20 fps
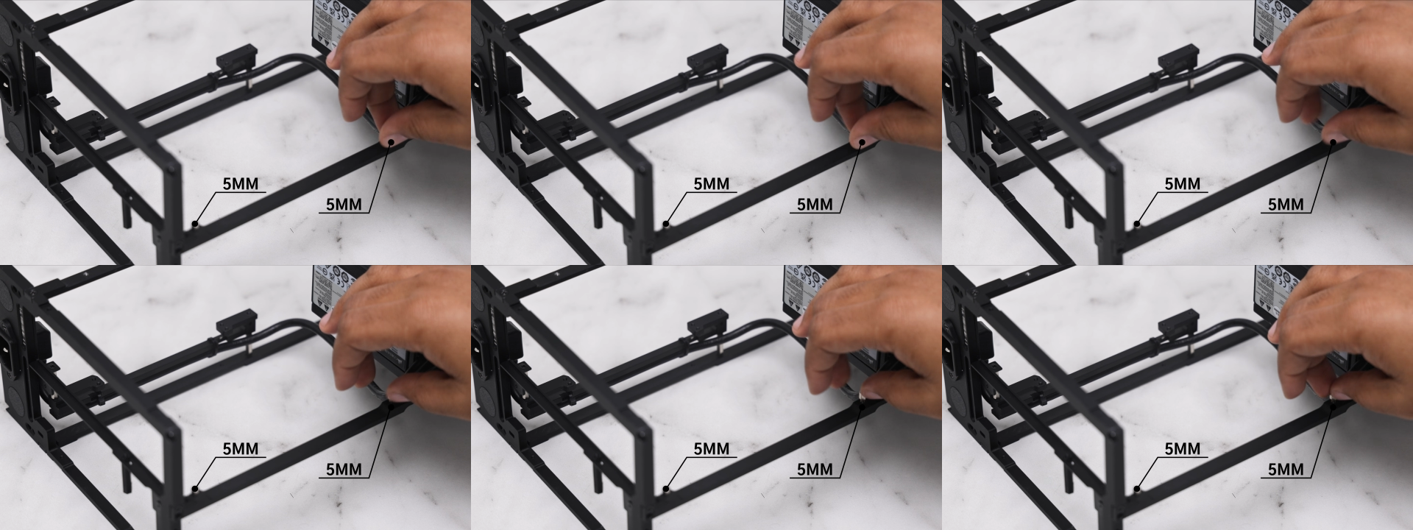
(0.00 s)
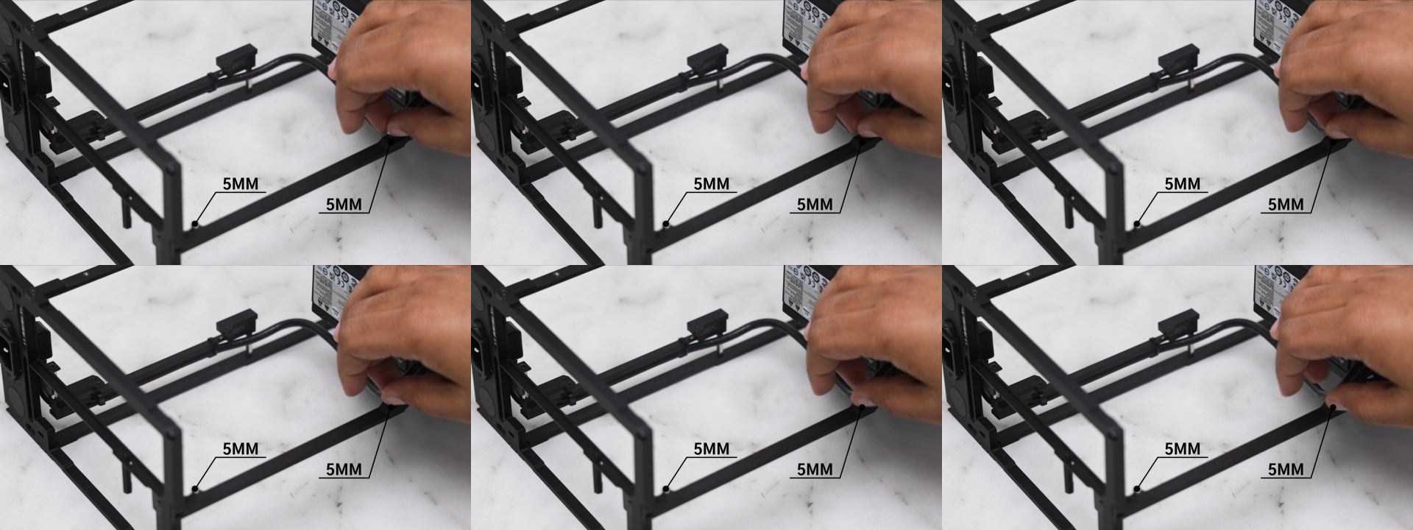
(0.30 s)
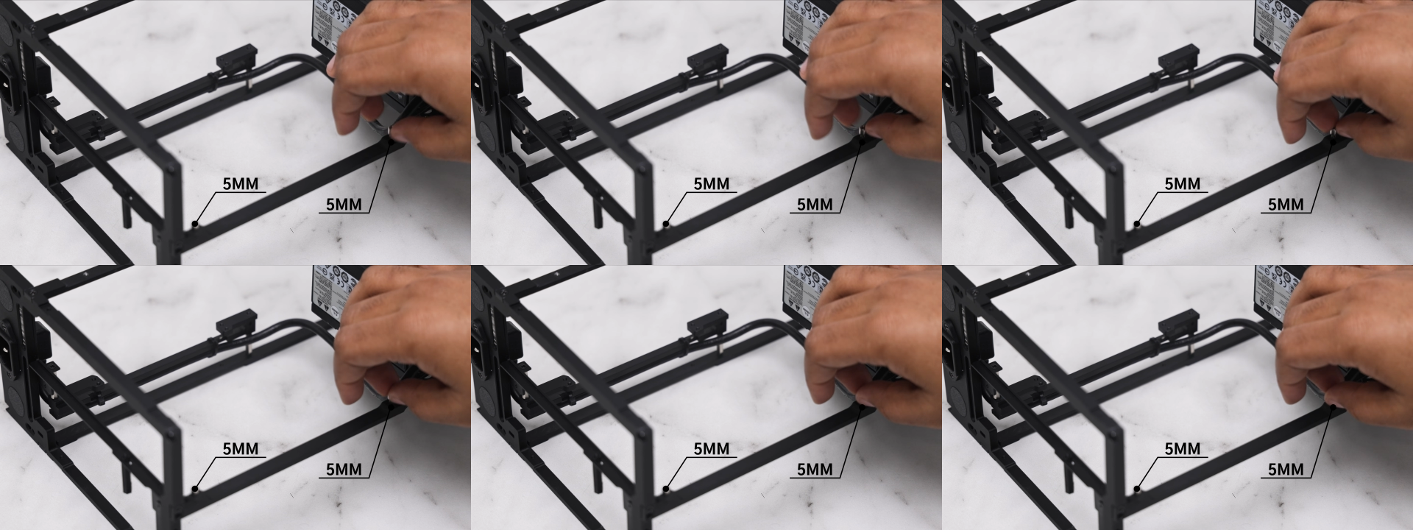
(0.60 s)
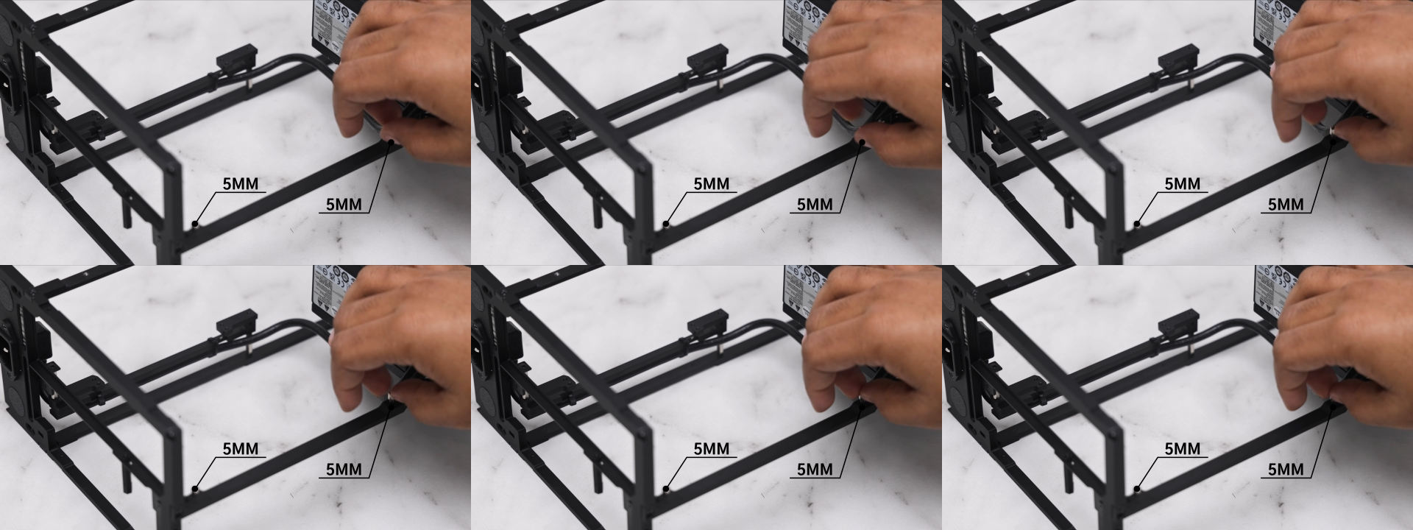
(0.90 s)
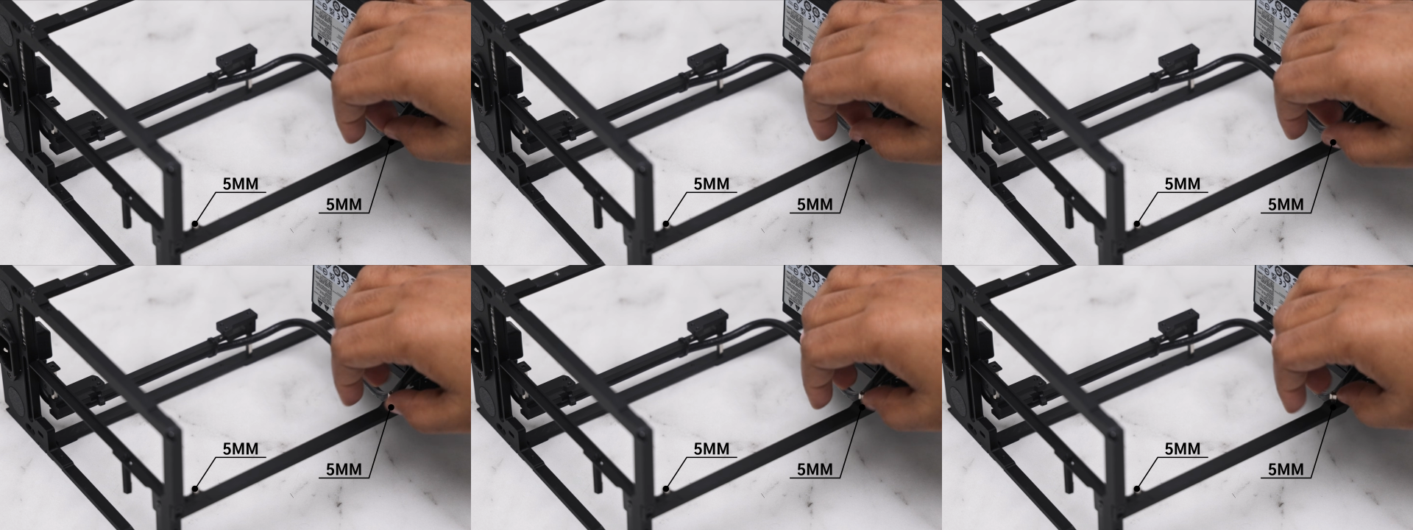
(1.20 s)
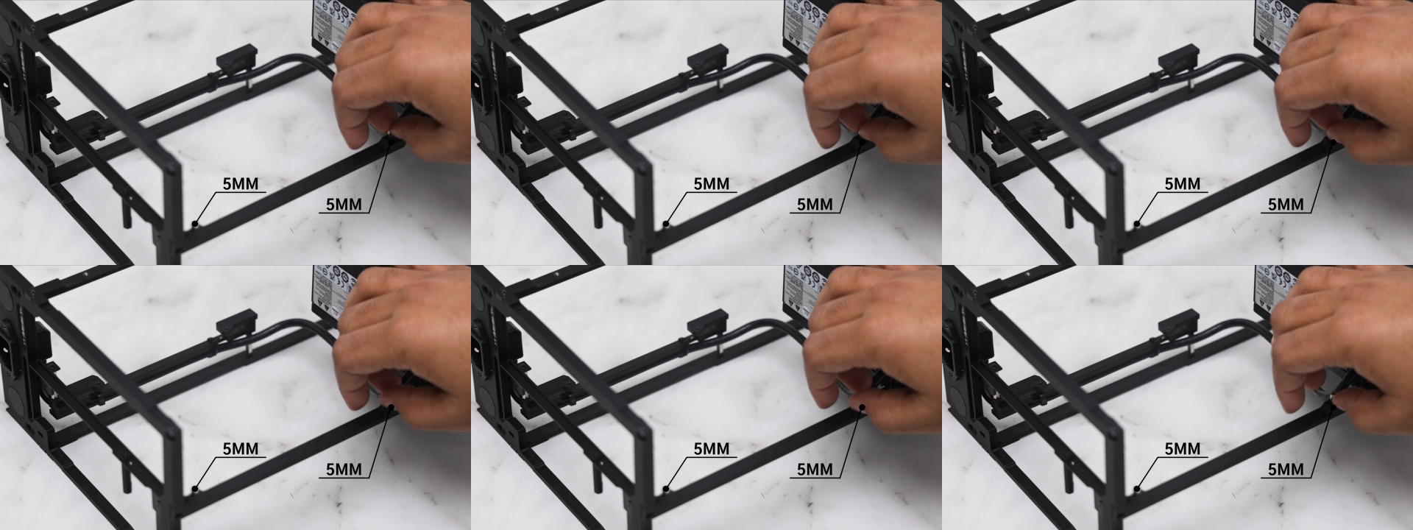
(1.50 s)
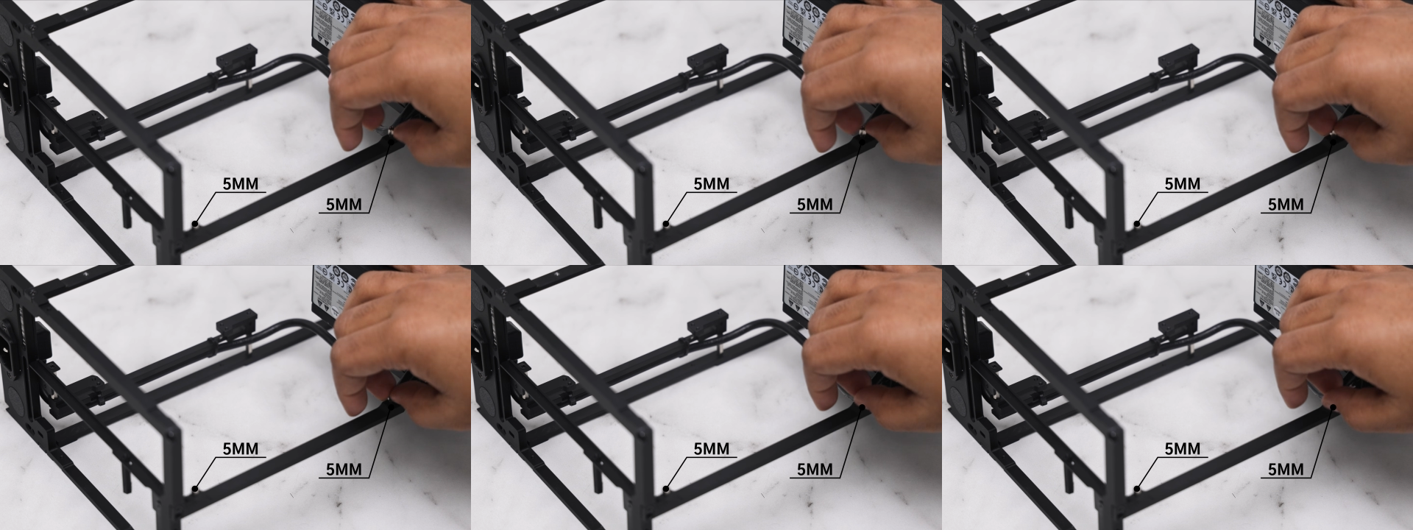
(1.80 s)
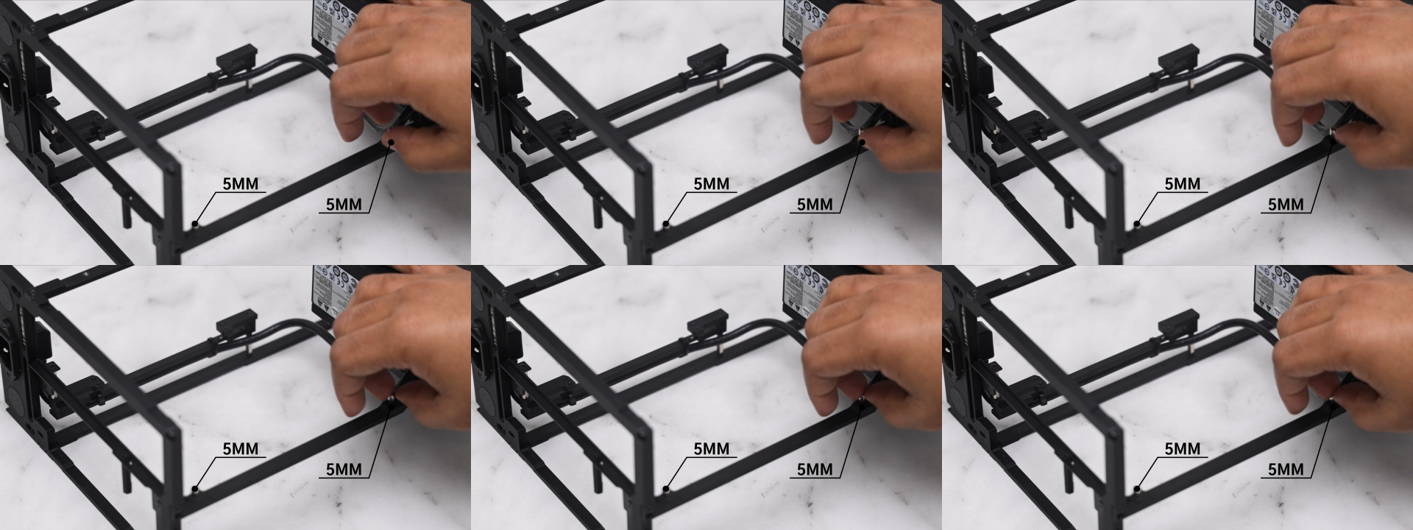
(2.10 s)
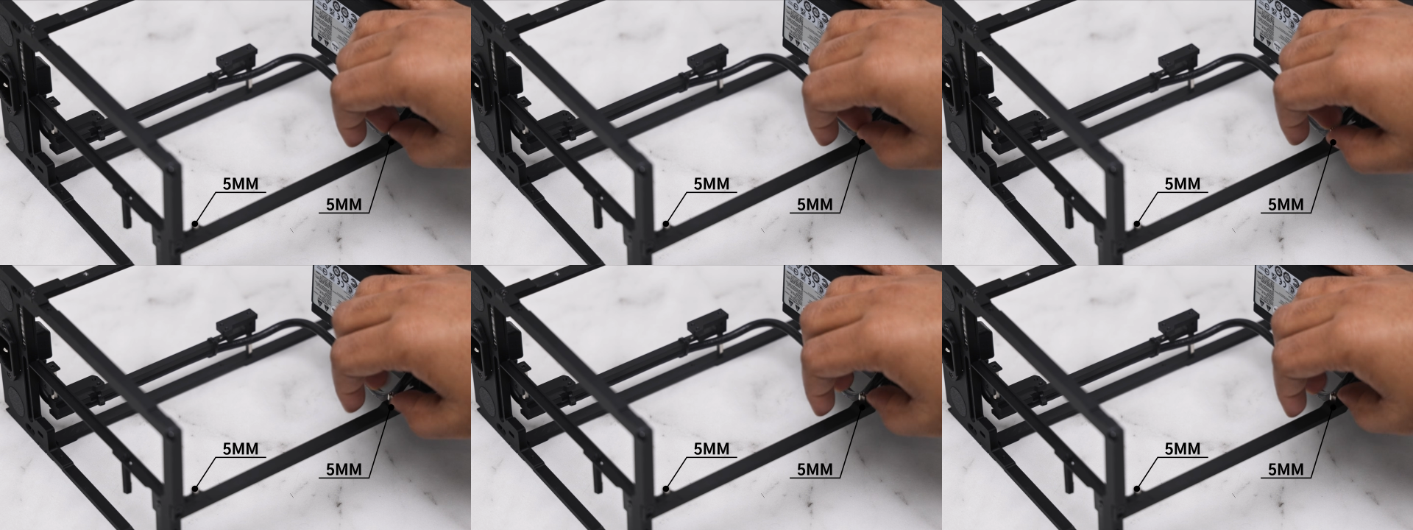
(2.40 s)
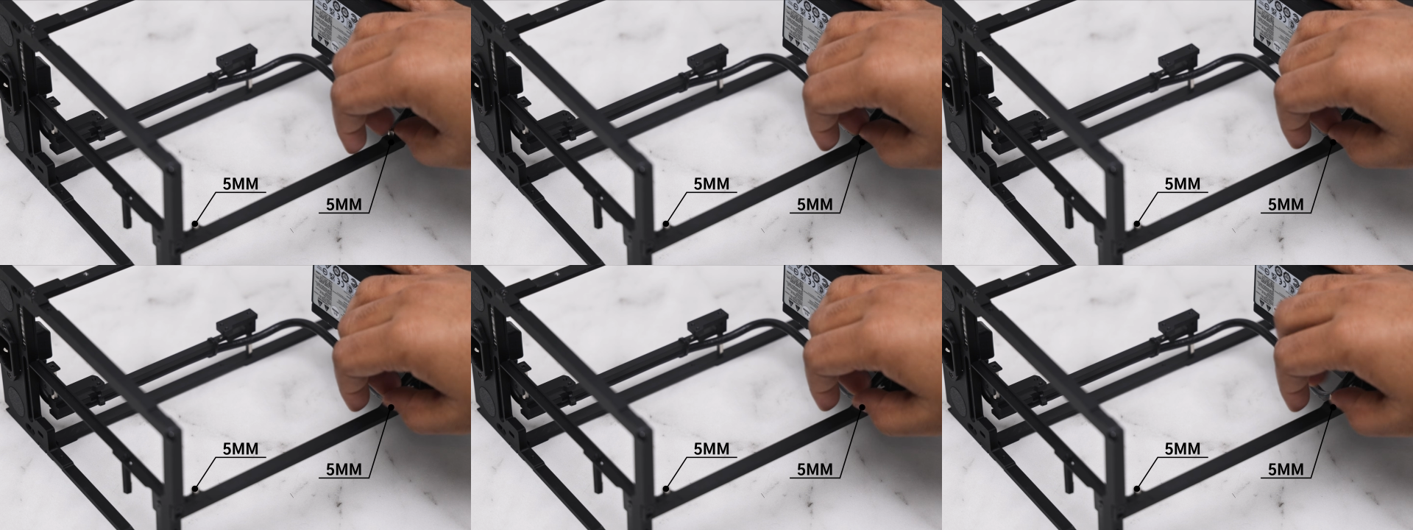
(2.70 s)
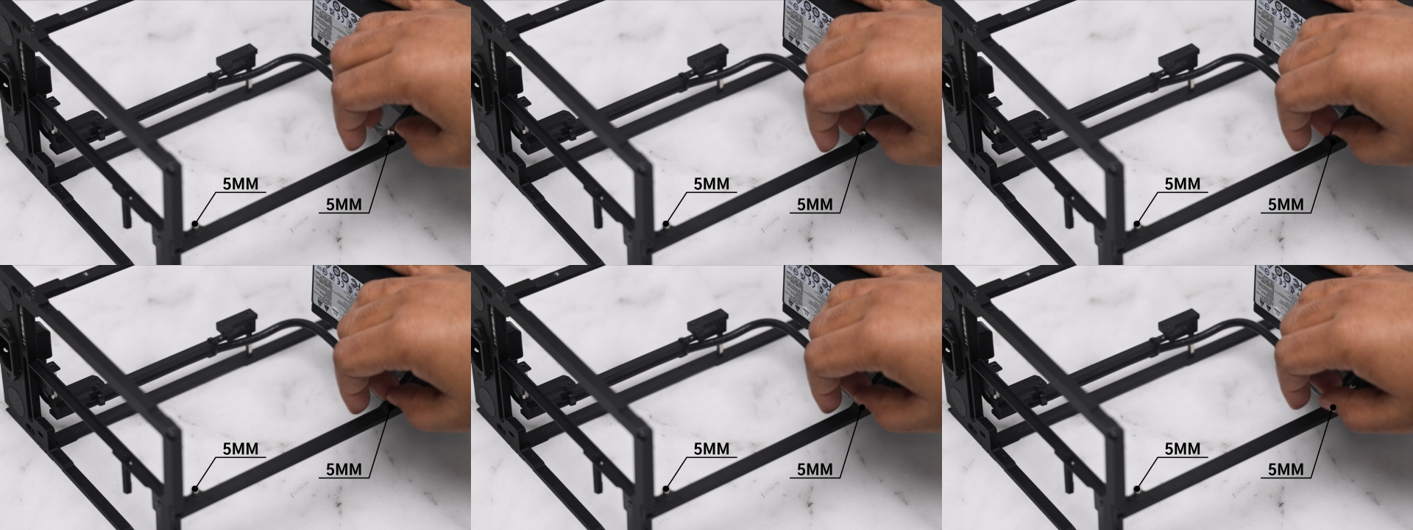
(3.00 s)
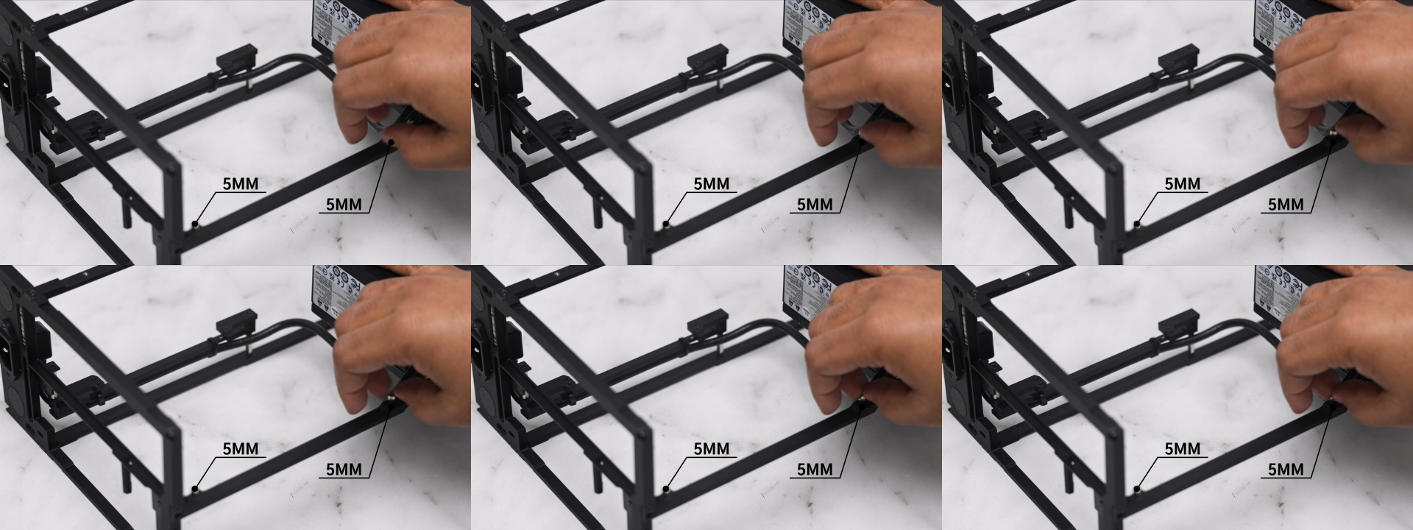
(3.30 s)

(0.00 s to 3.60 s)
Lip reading: [unreadable: no face in view]